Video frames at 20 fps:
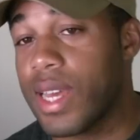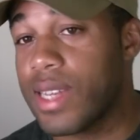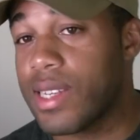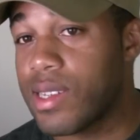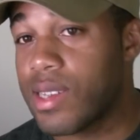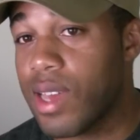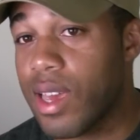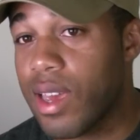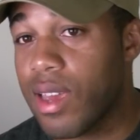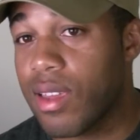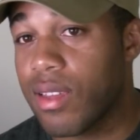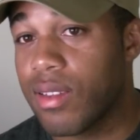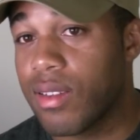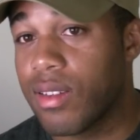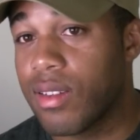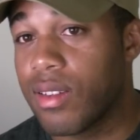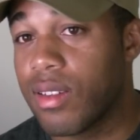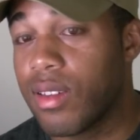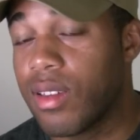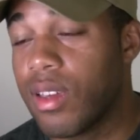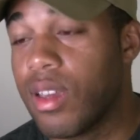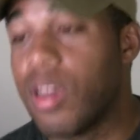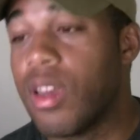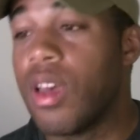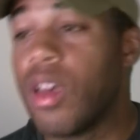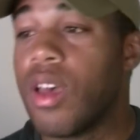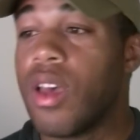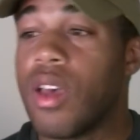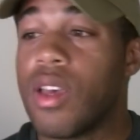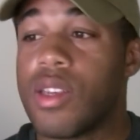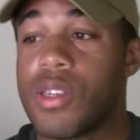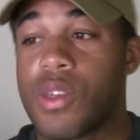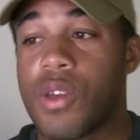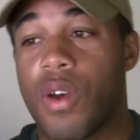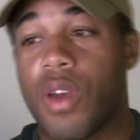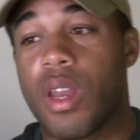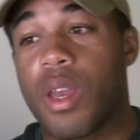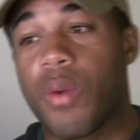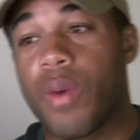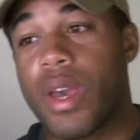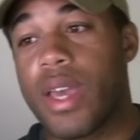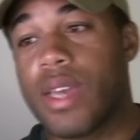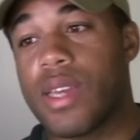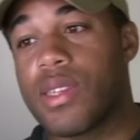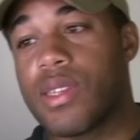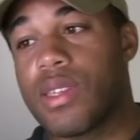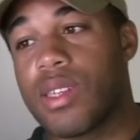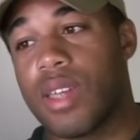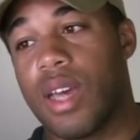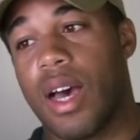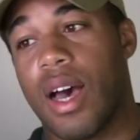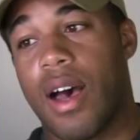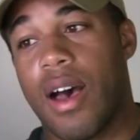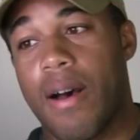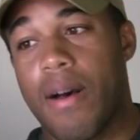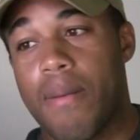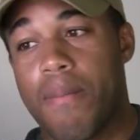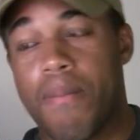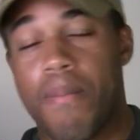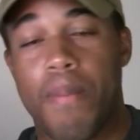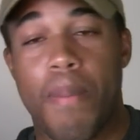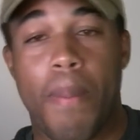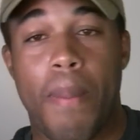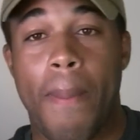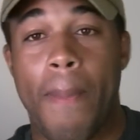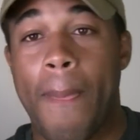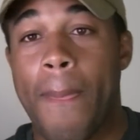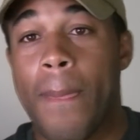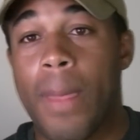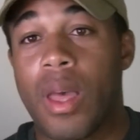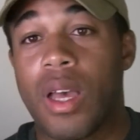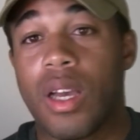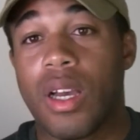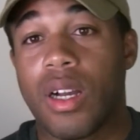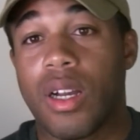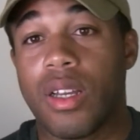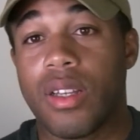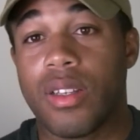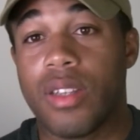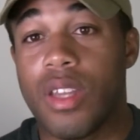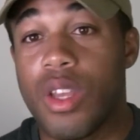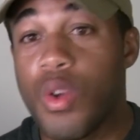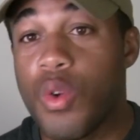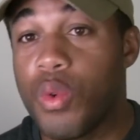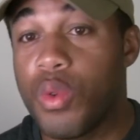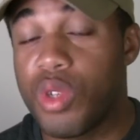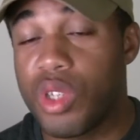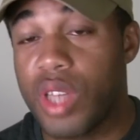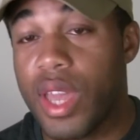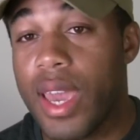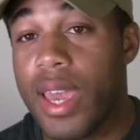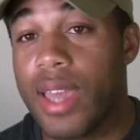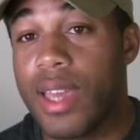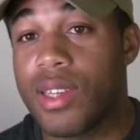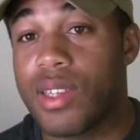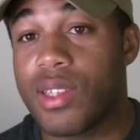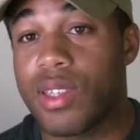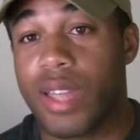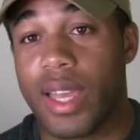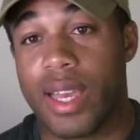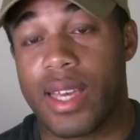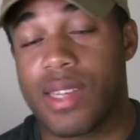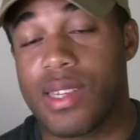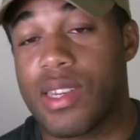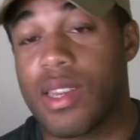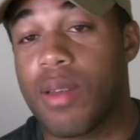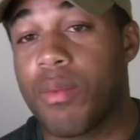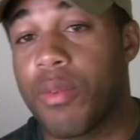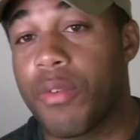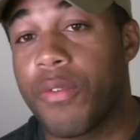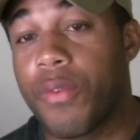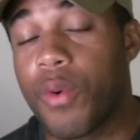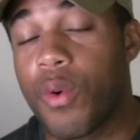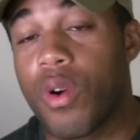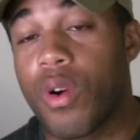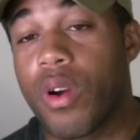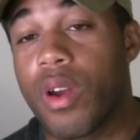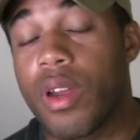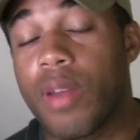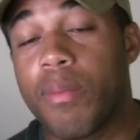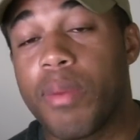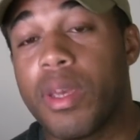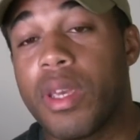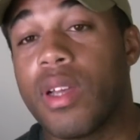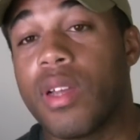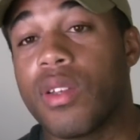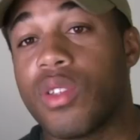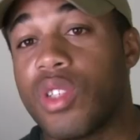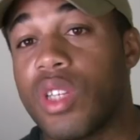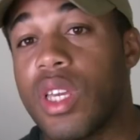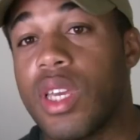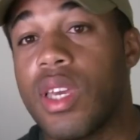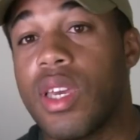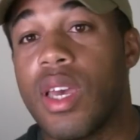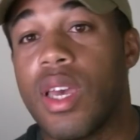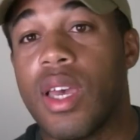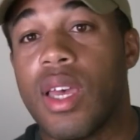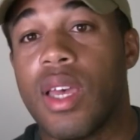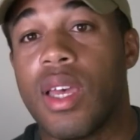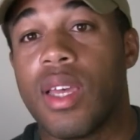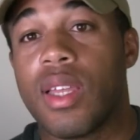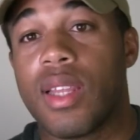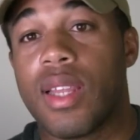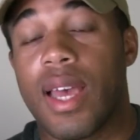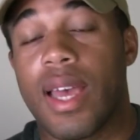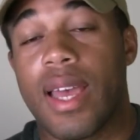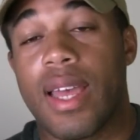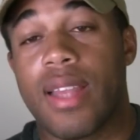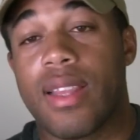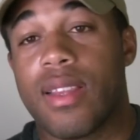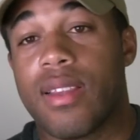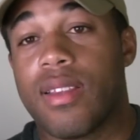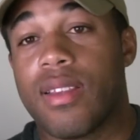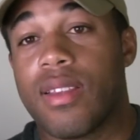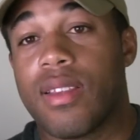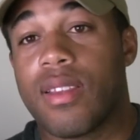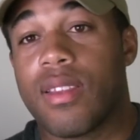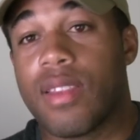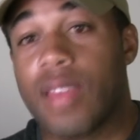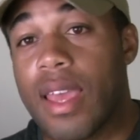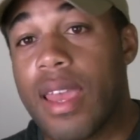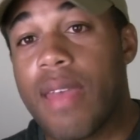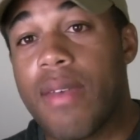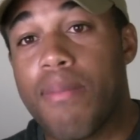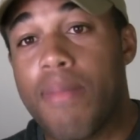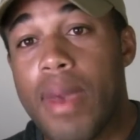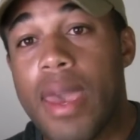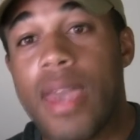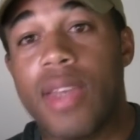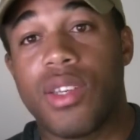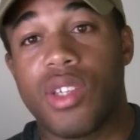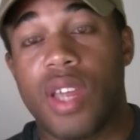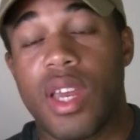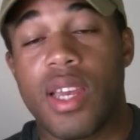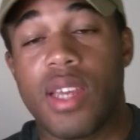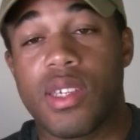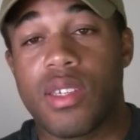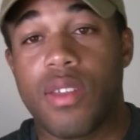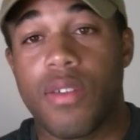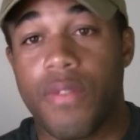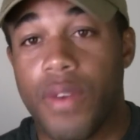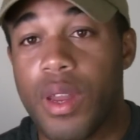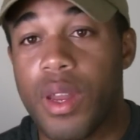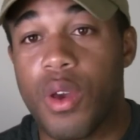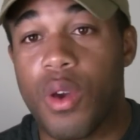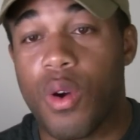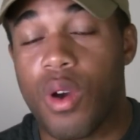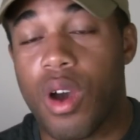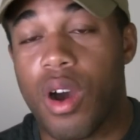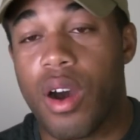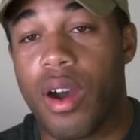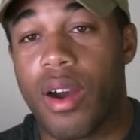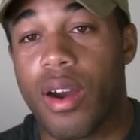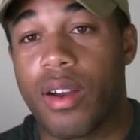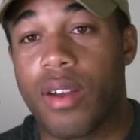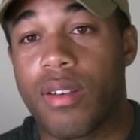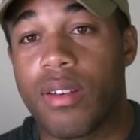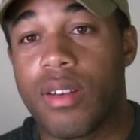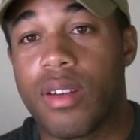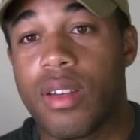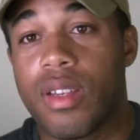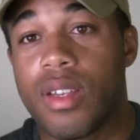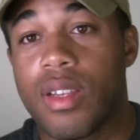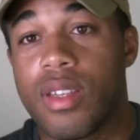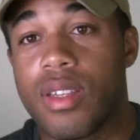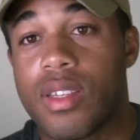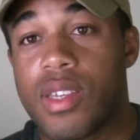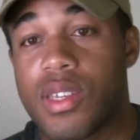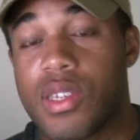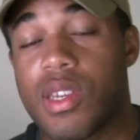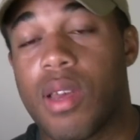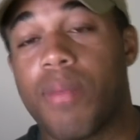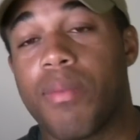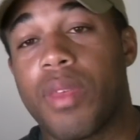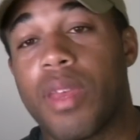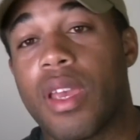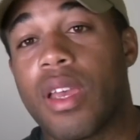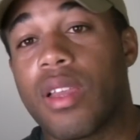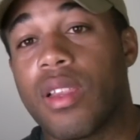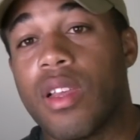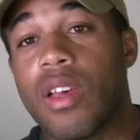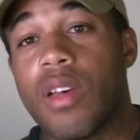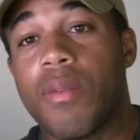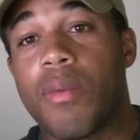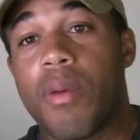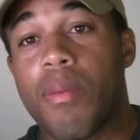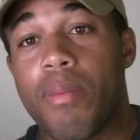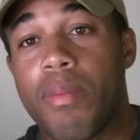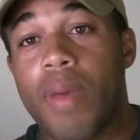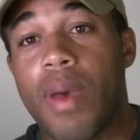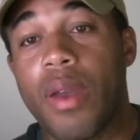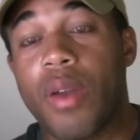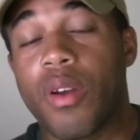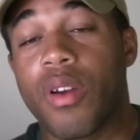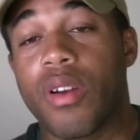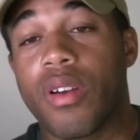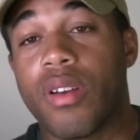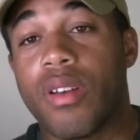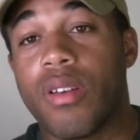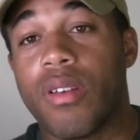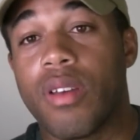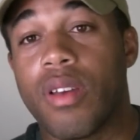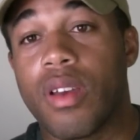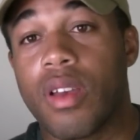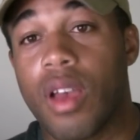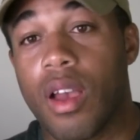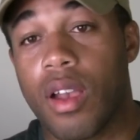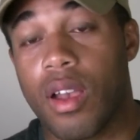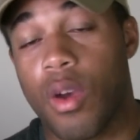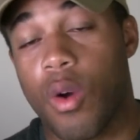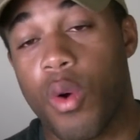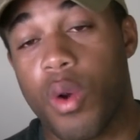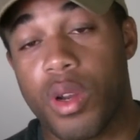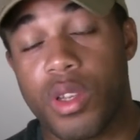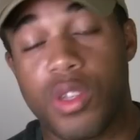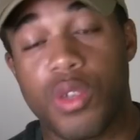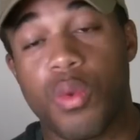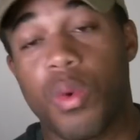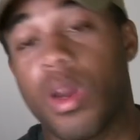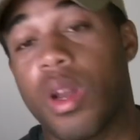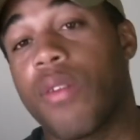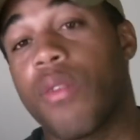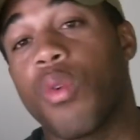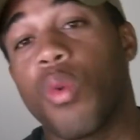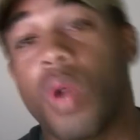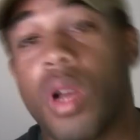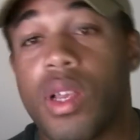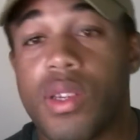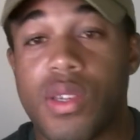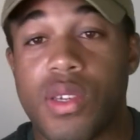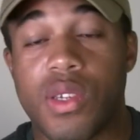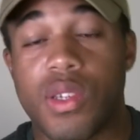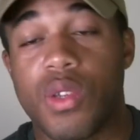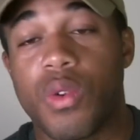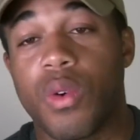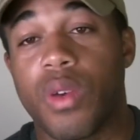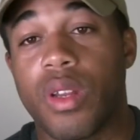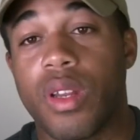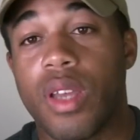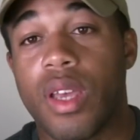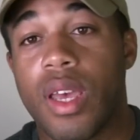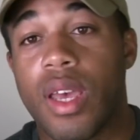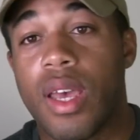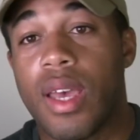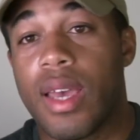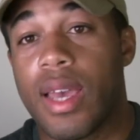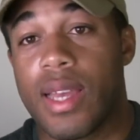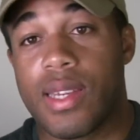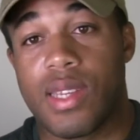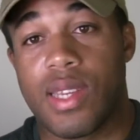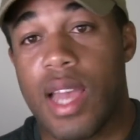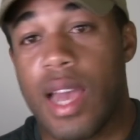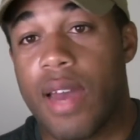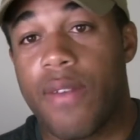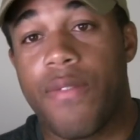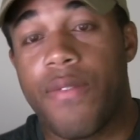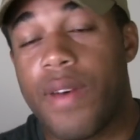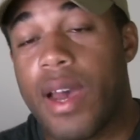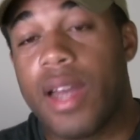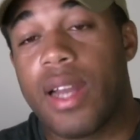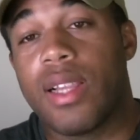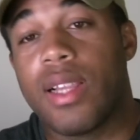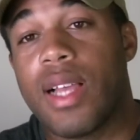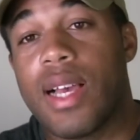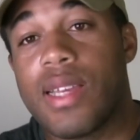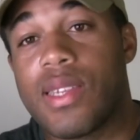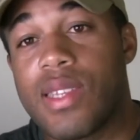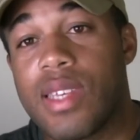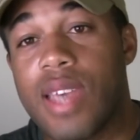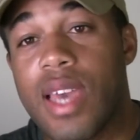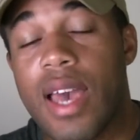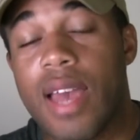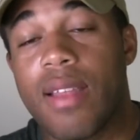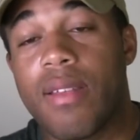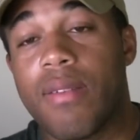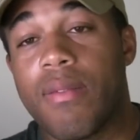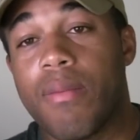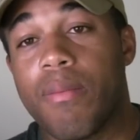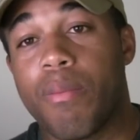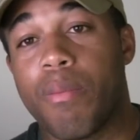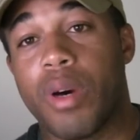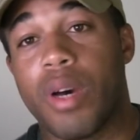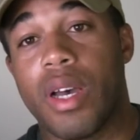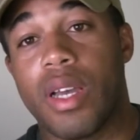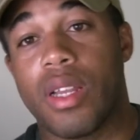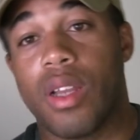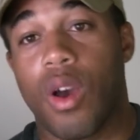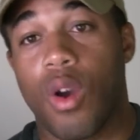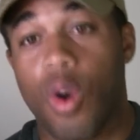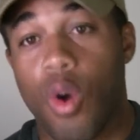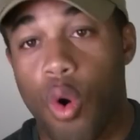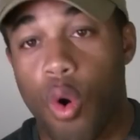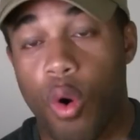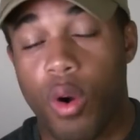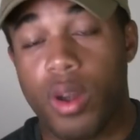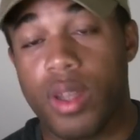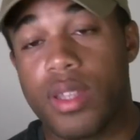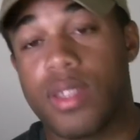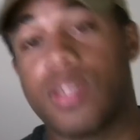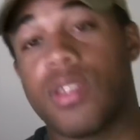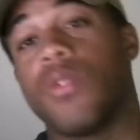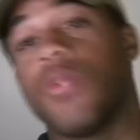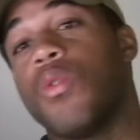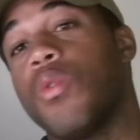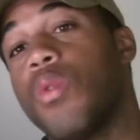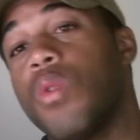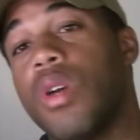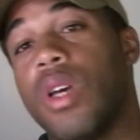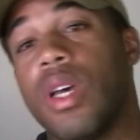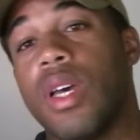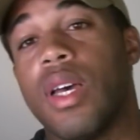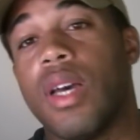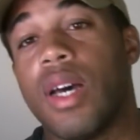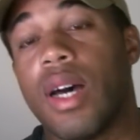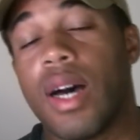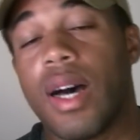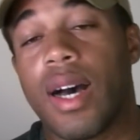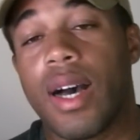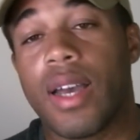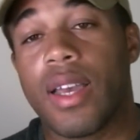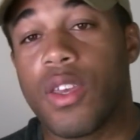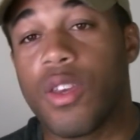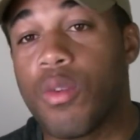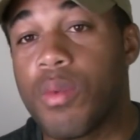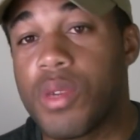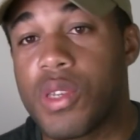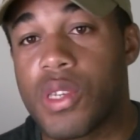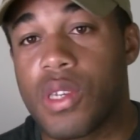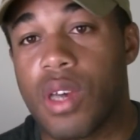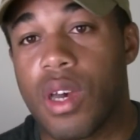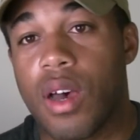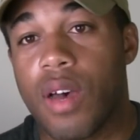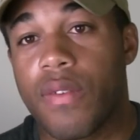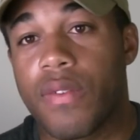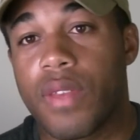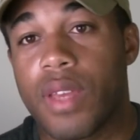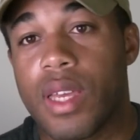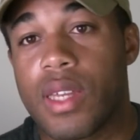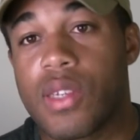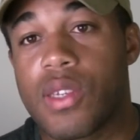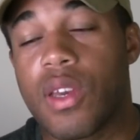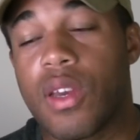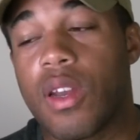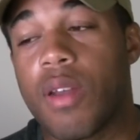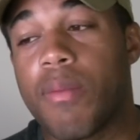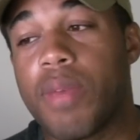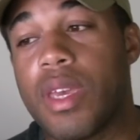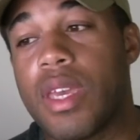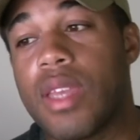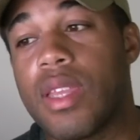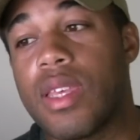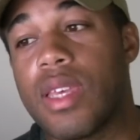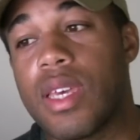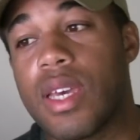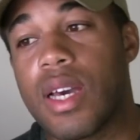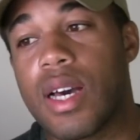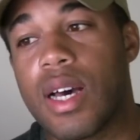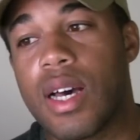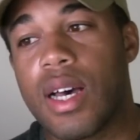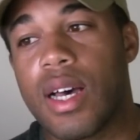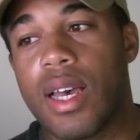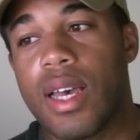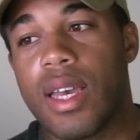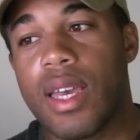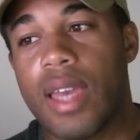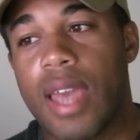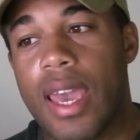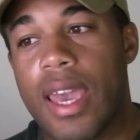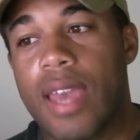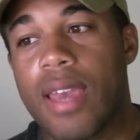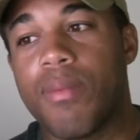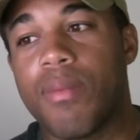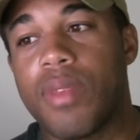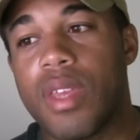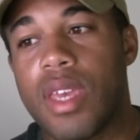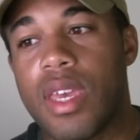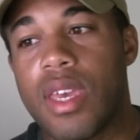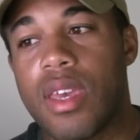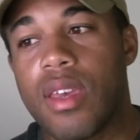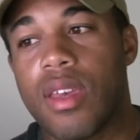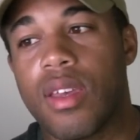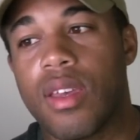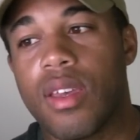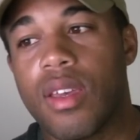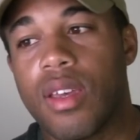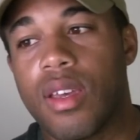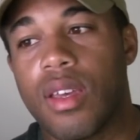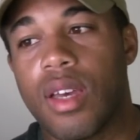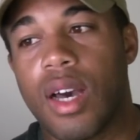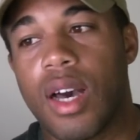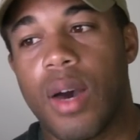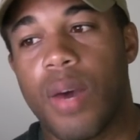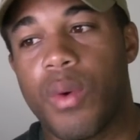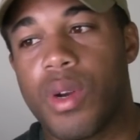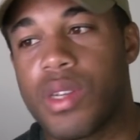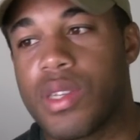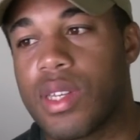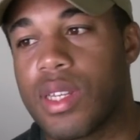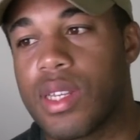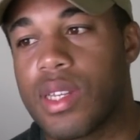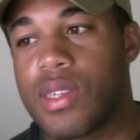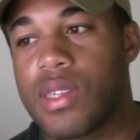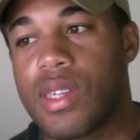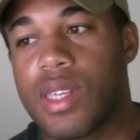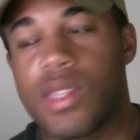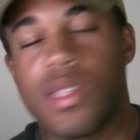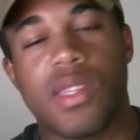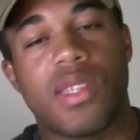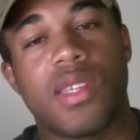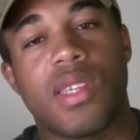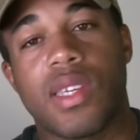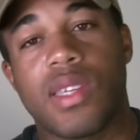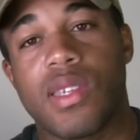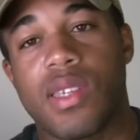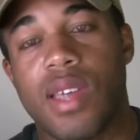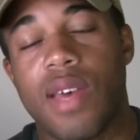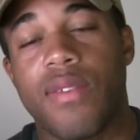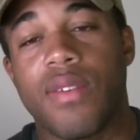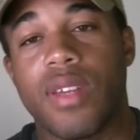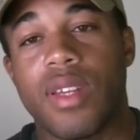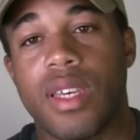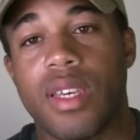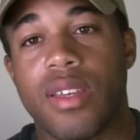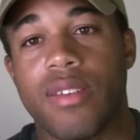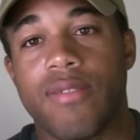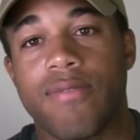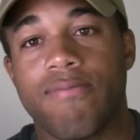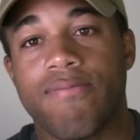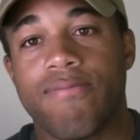that say? So anyways, a new change, like I said before in PLG, that they may change the video card to something a little bit better according to what everyone else is doing. It's not finalized yet, but according to Ubisoft, it's going to be the AMD, what is it, the 6670.